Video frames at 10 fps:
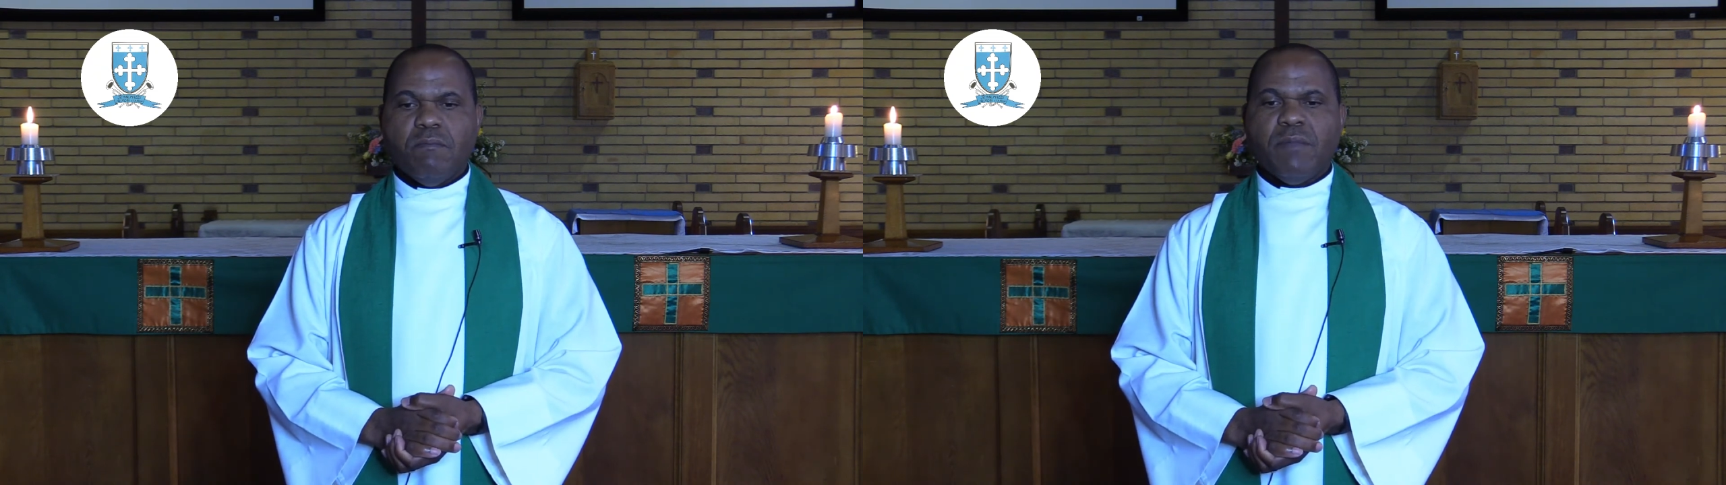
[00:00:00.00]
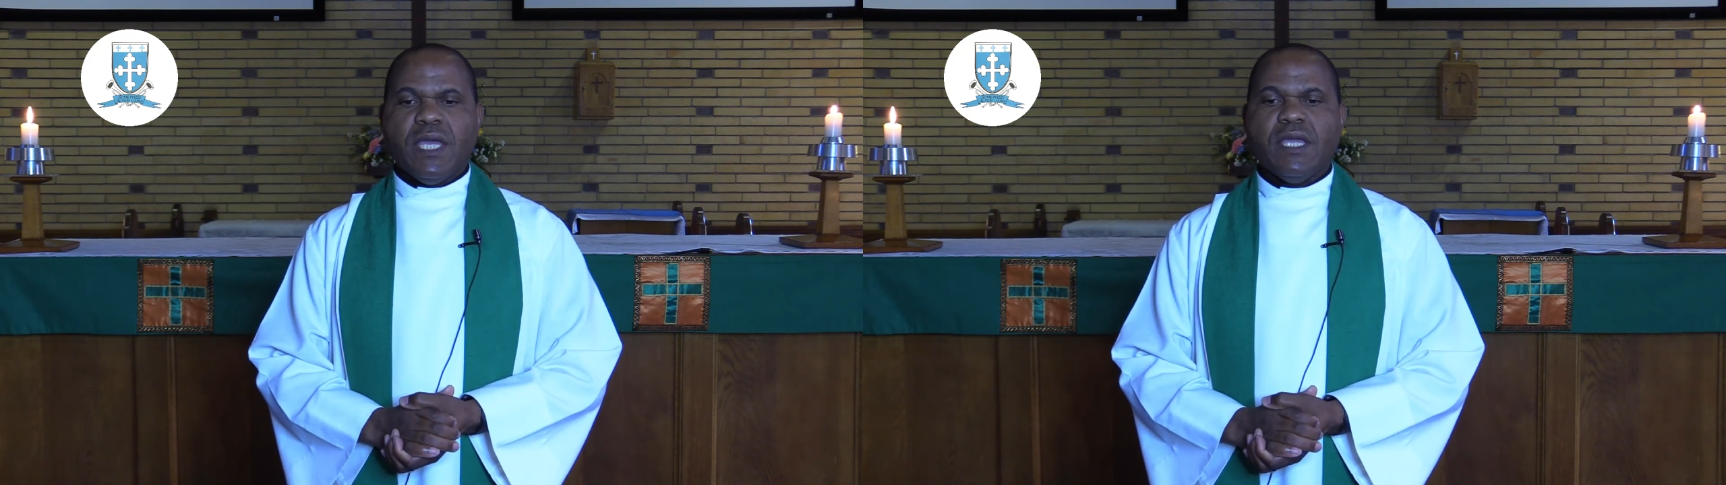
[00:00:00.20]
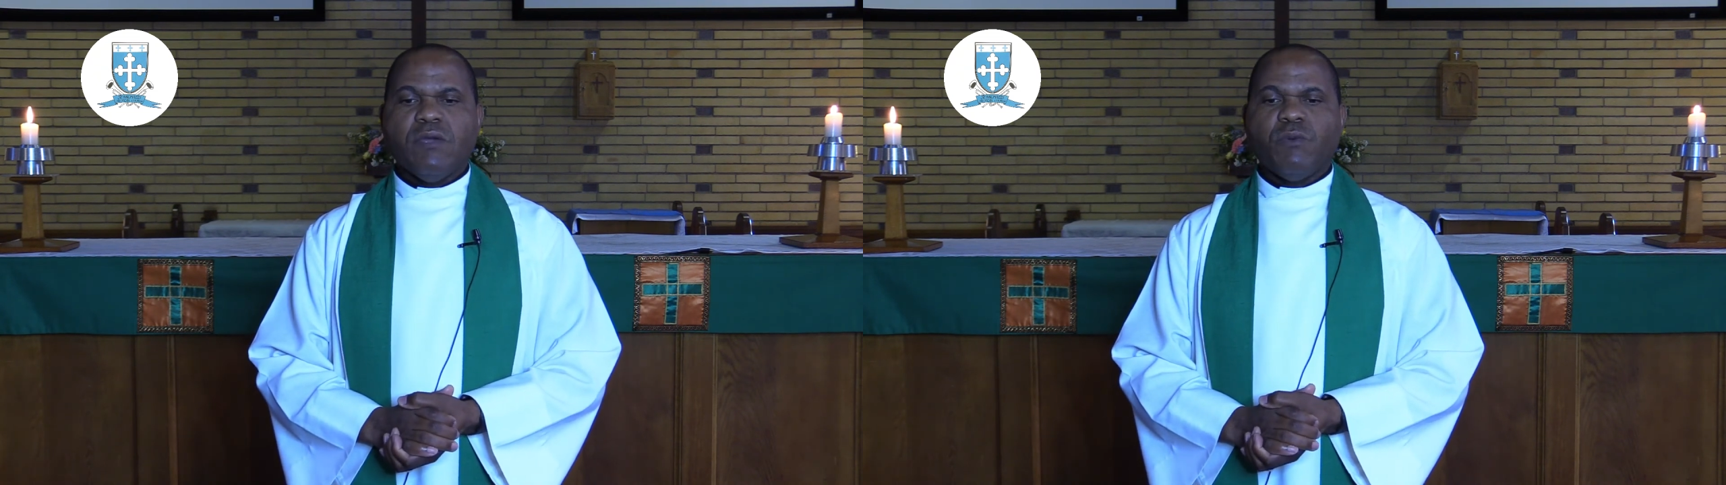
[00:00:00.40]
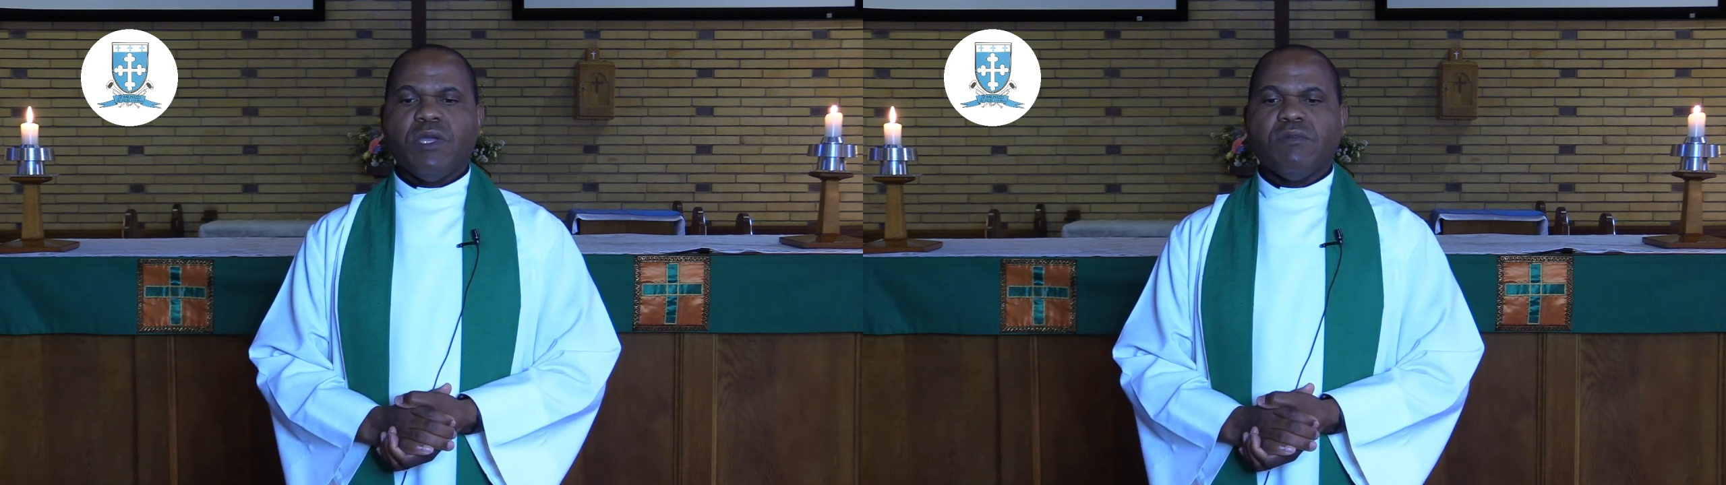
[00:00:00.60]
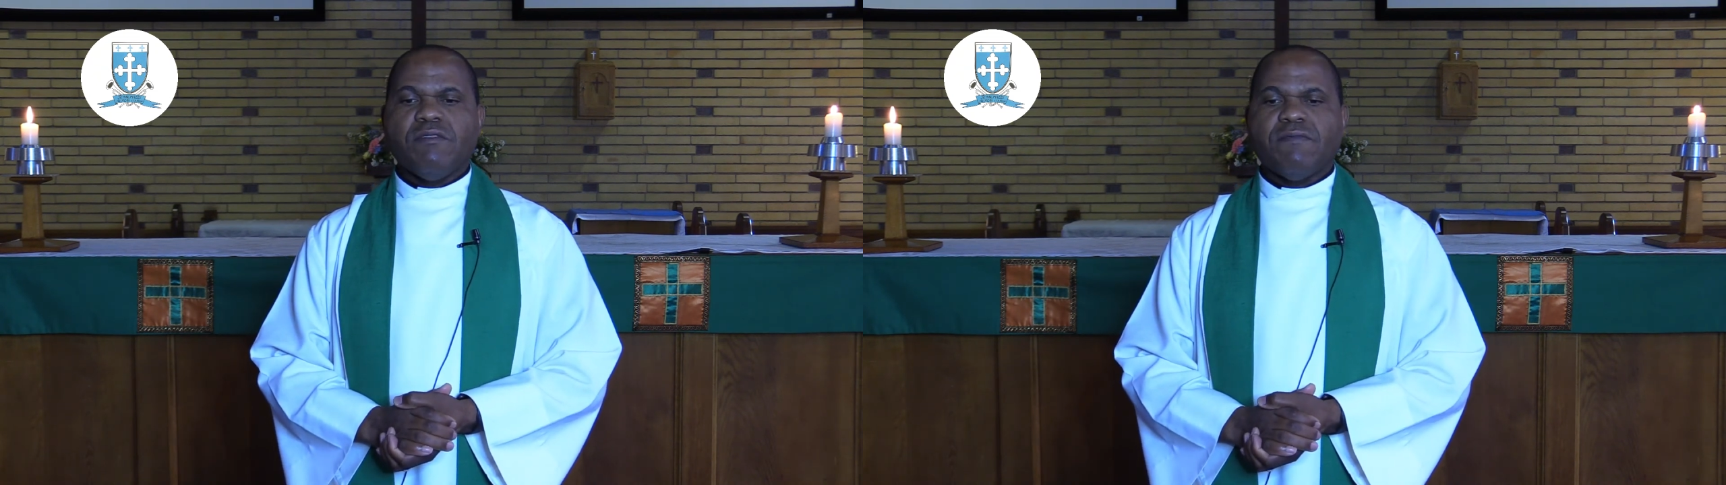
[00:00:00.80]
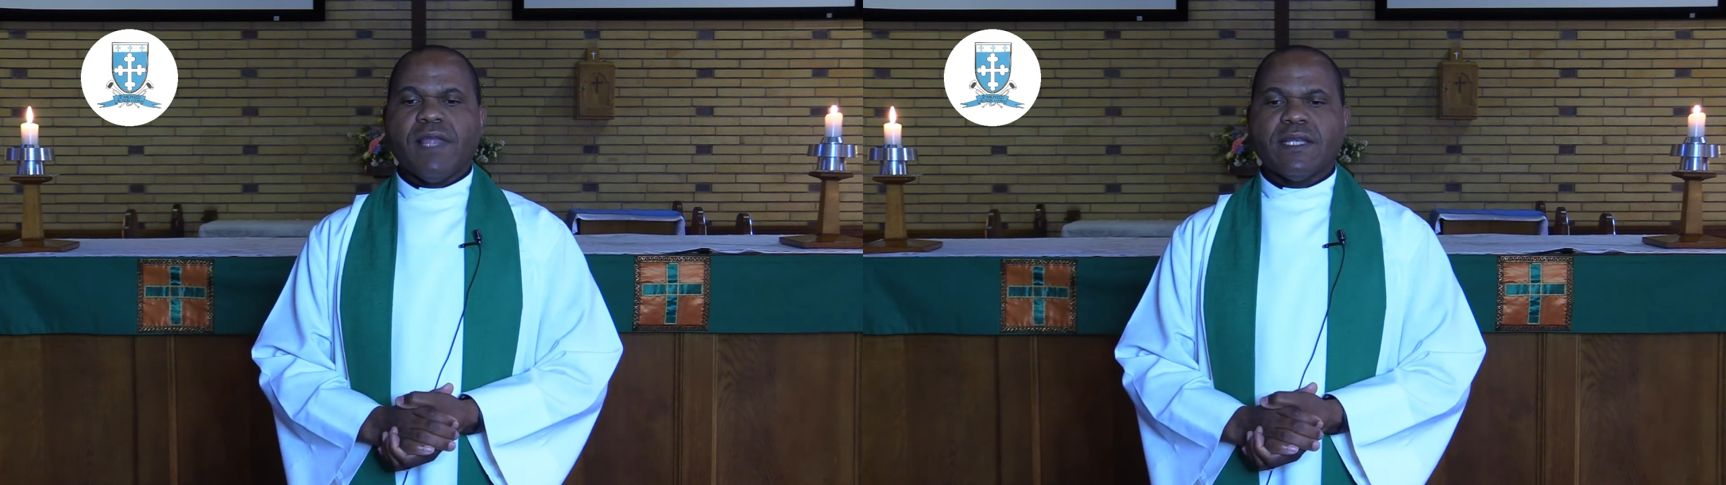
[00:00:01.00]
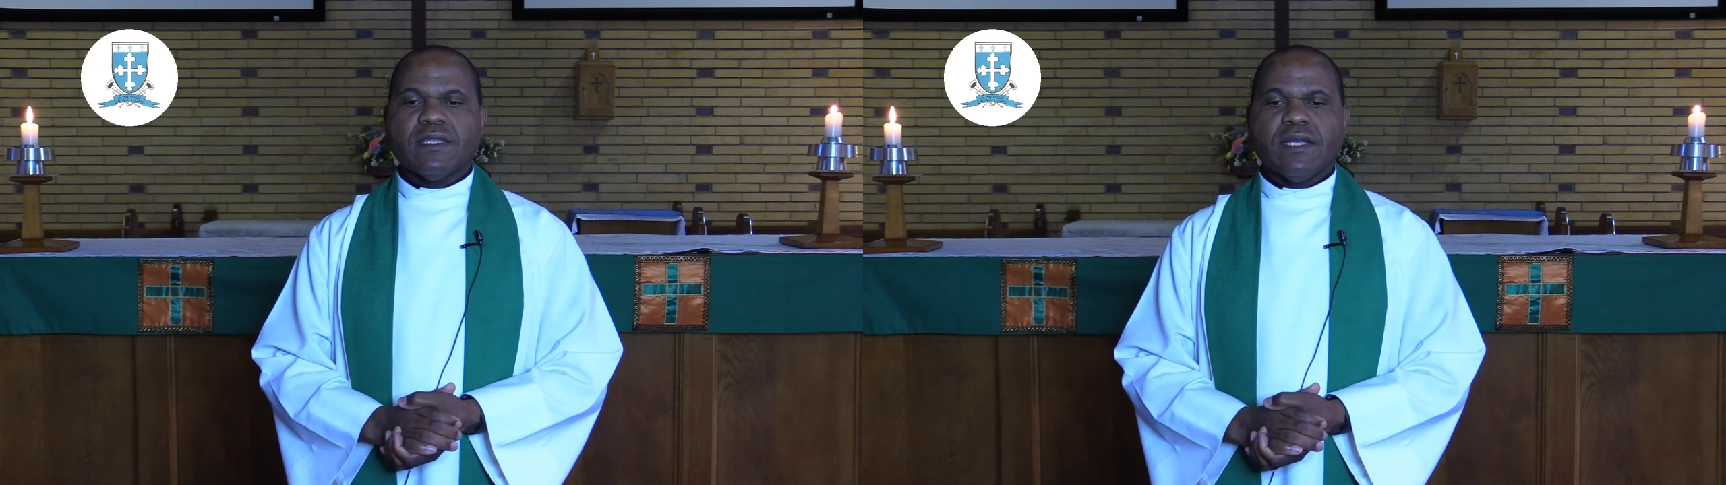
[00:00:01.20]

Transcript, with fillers: May we reflect